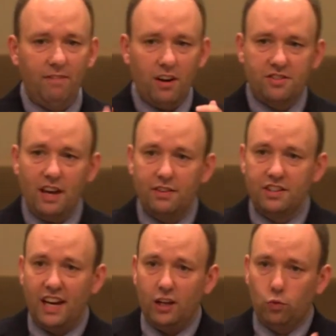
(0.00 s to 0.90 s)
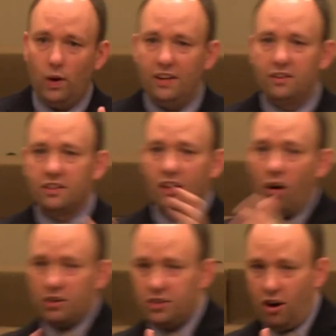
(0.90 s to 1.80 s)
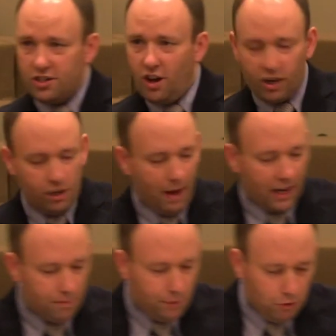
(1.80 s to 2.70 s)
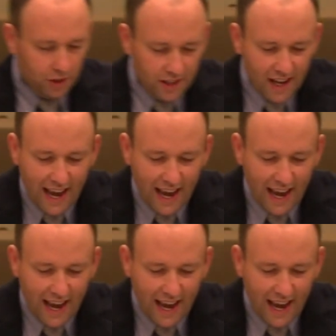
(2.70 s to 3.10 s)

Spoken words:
Verse 17 is when he starts talking about communion.